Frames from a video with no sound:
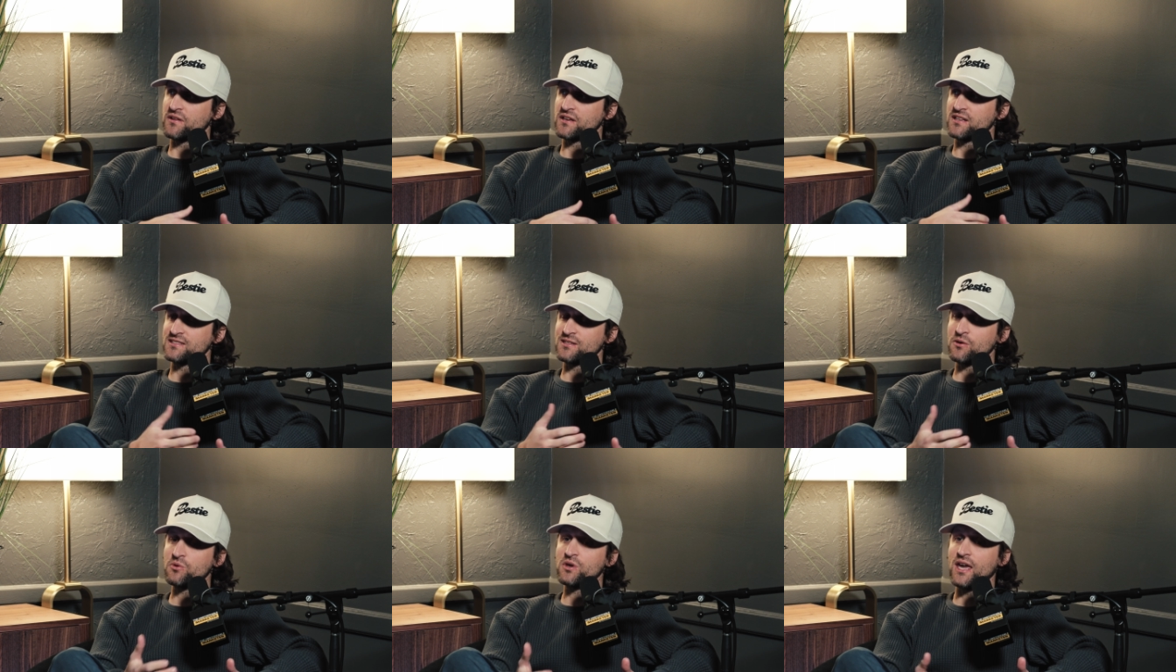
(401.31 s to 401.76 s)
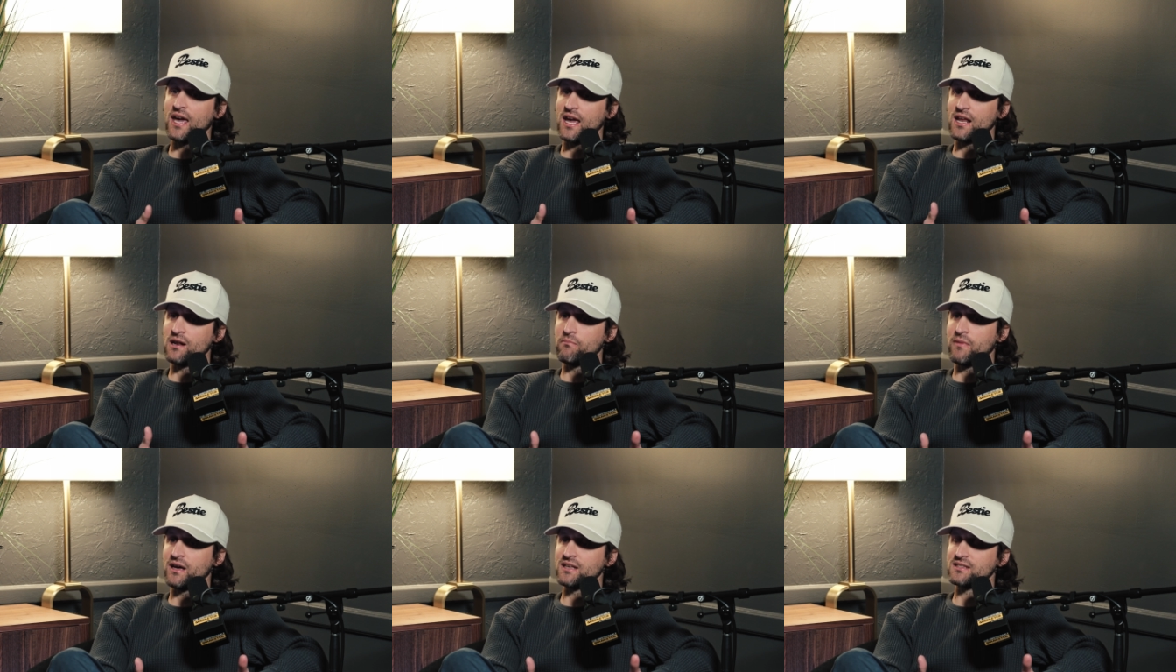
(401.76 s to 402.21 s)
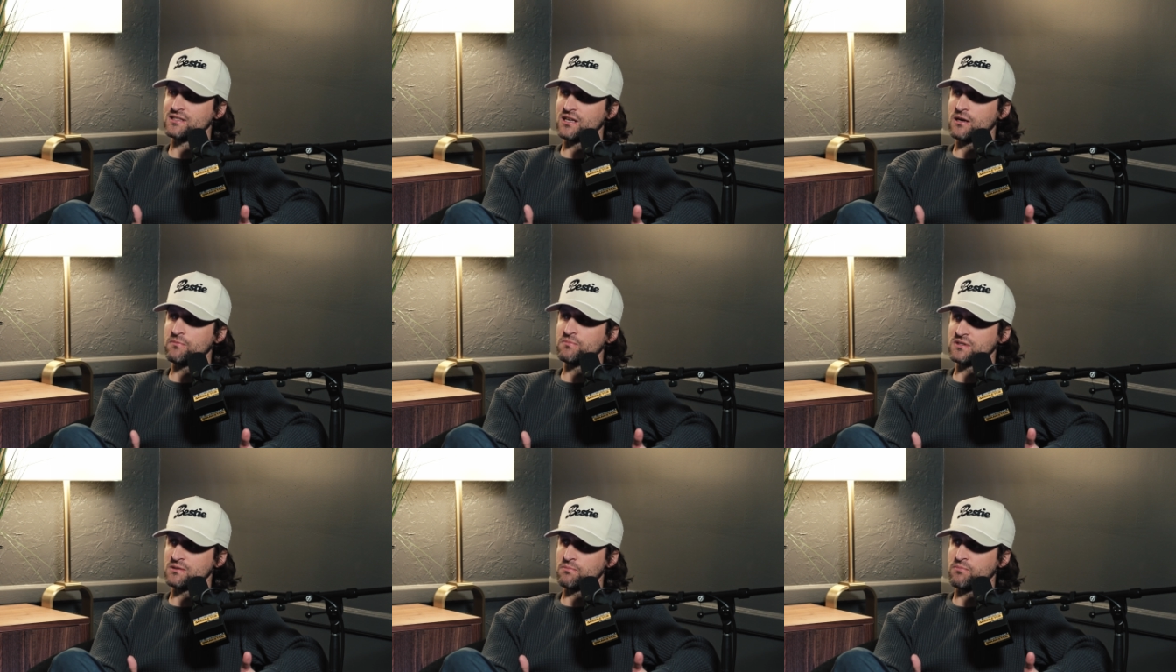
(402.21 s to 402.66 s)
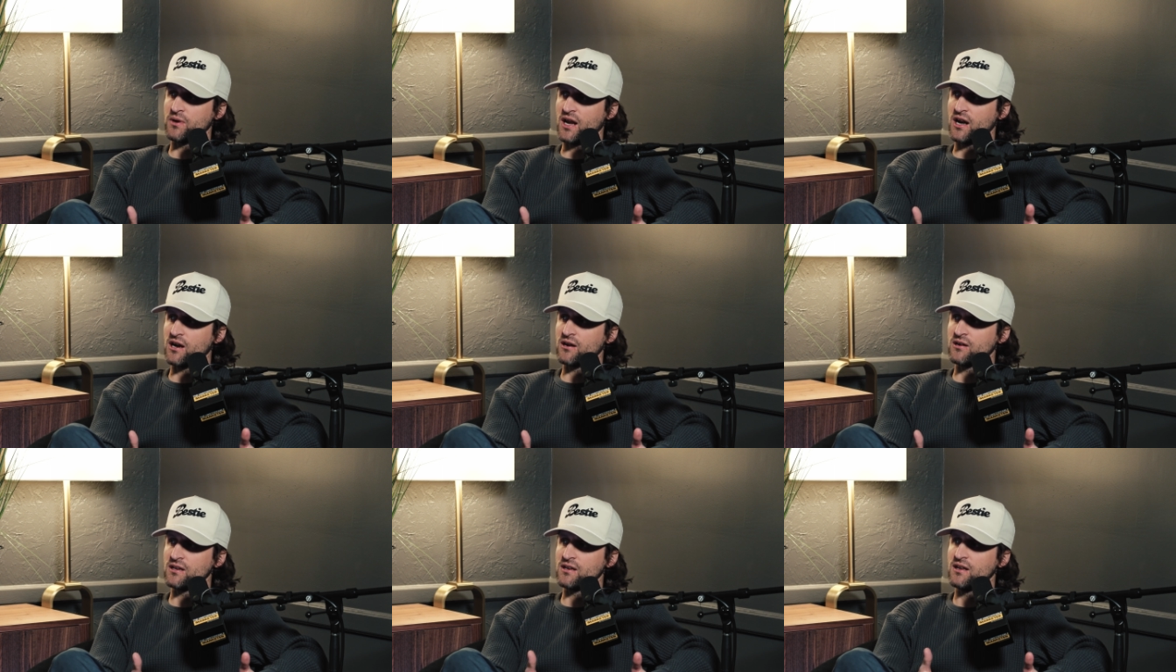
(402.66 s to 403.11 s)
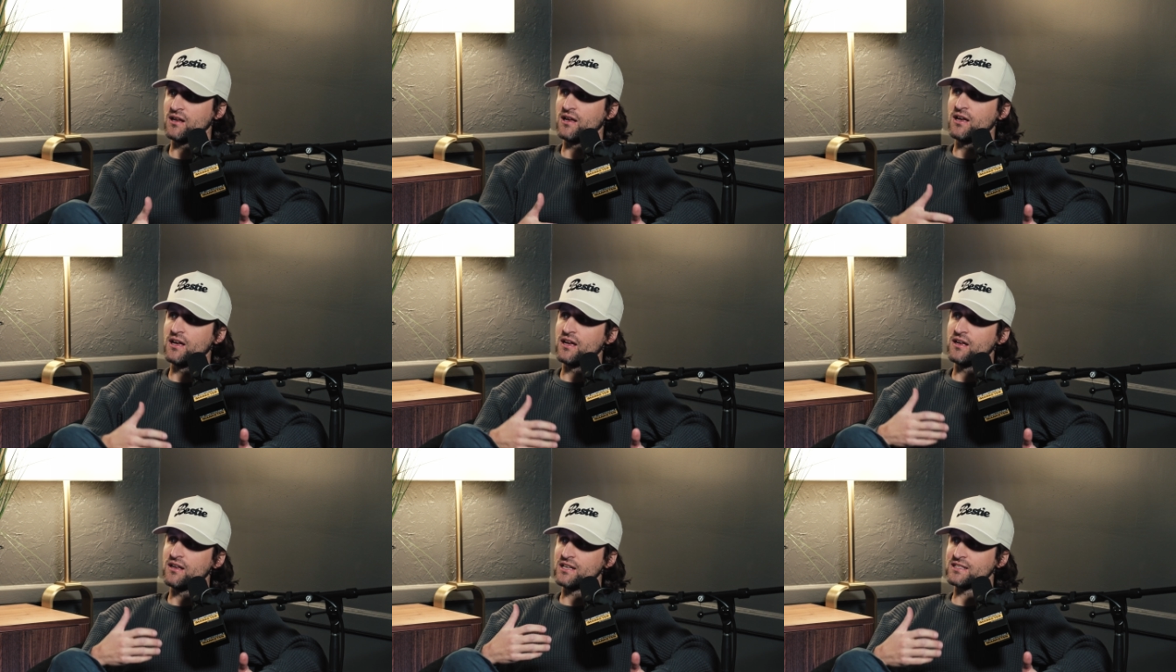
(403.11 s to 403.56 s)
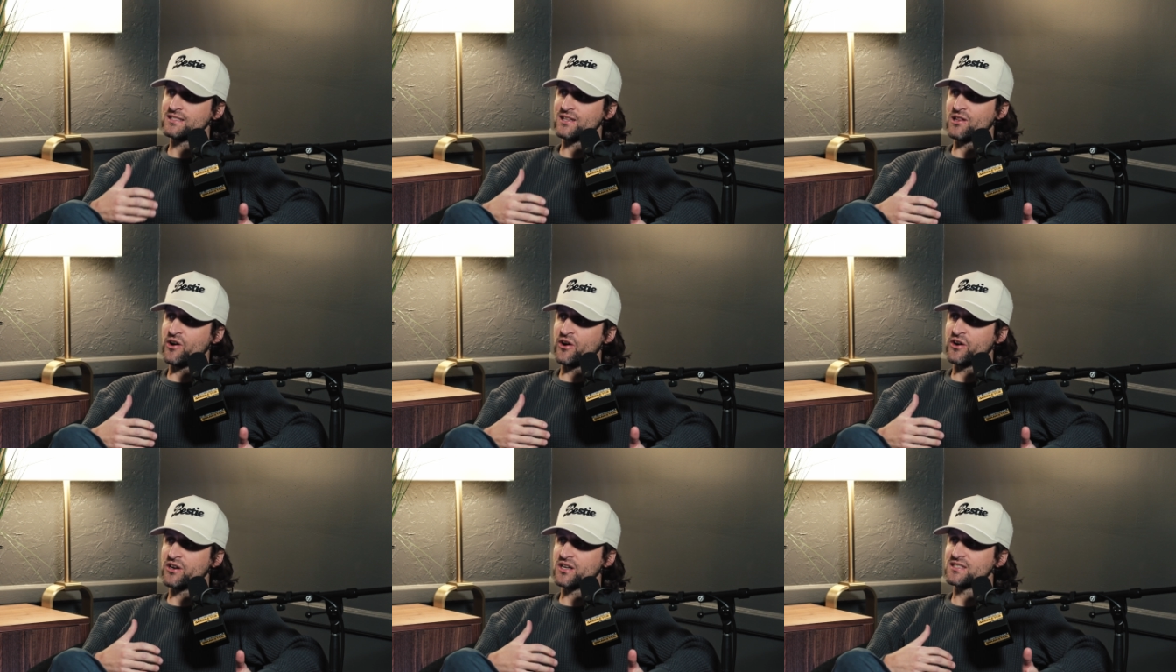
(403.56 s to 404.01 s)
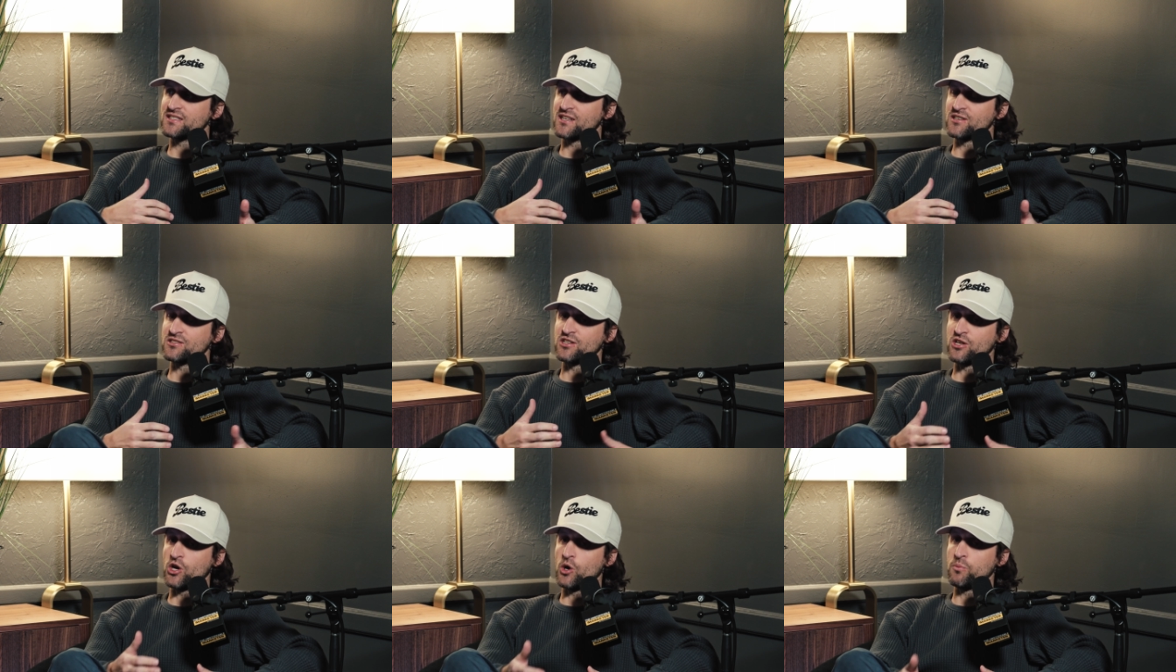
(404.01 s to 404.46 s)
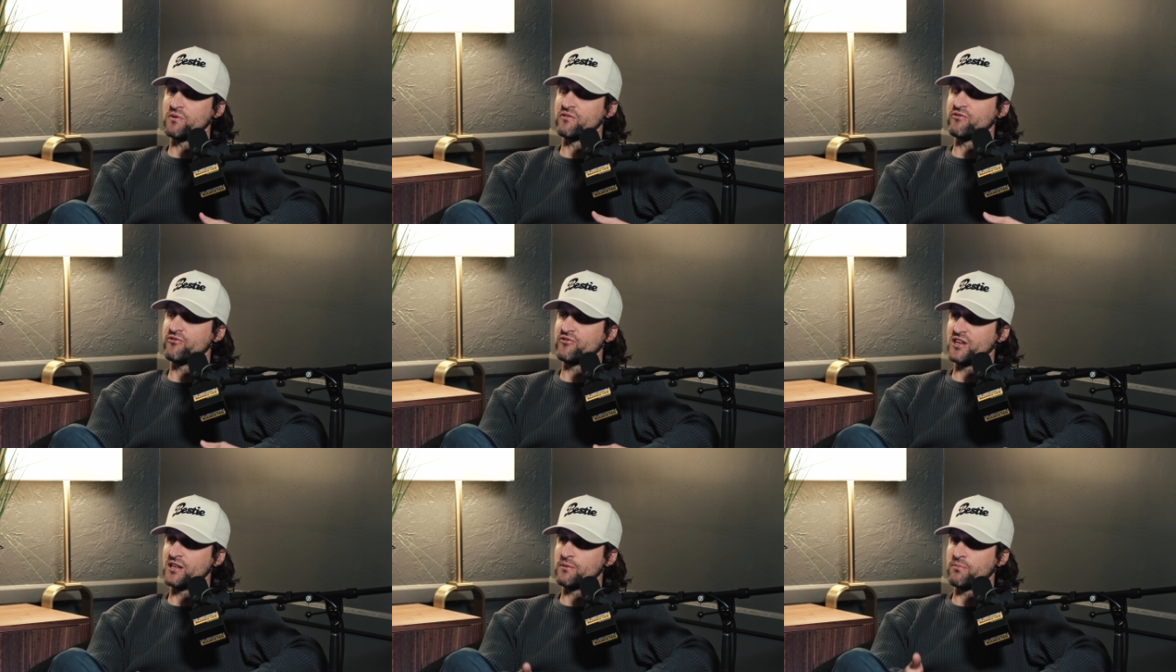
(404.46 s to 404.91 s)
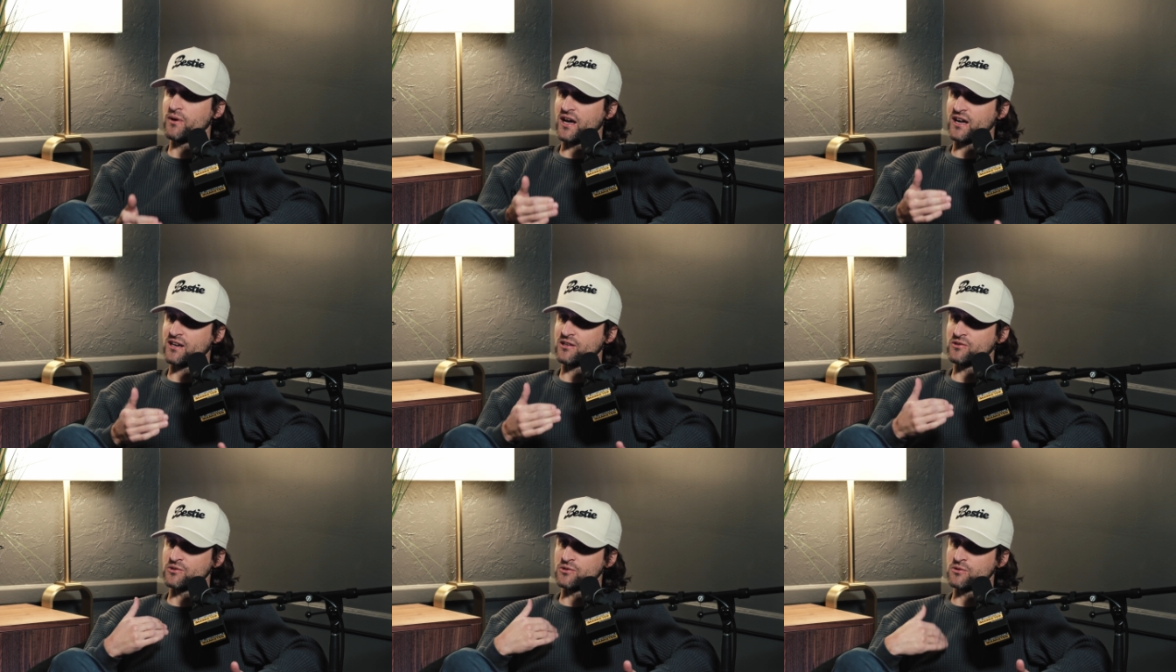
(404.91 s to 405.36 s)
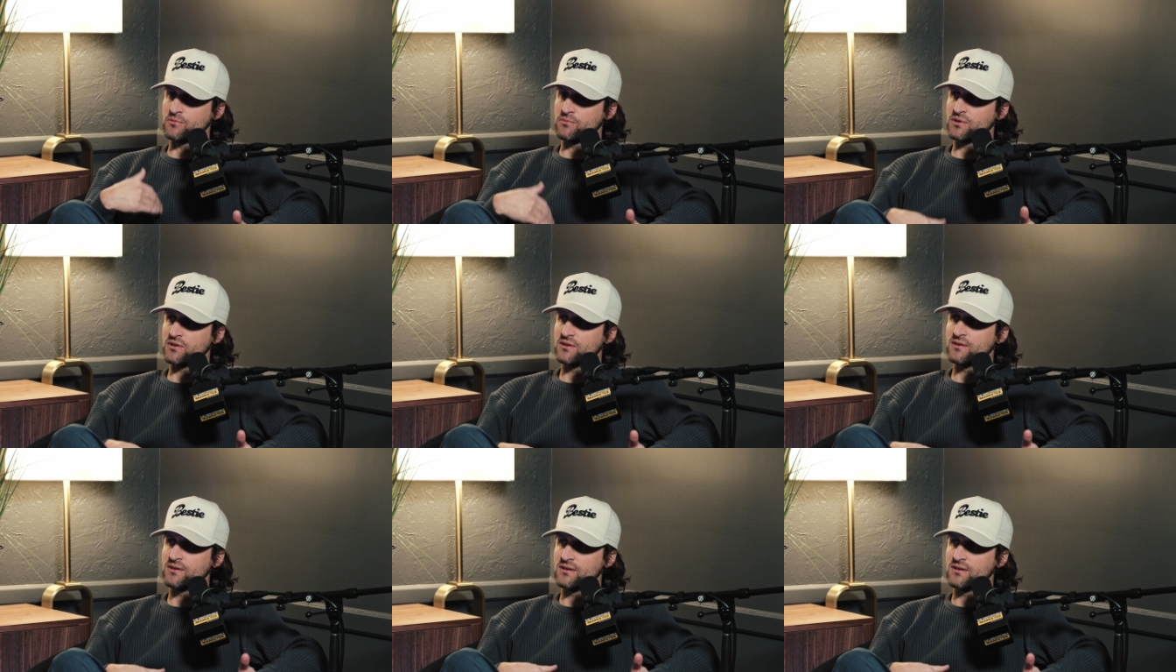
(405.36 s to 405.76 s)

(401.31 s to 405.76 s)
Like it's okay to mess up as a parent as long as there's an open feedback loop.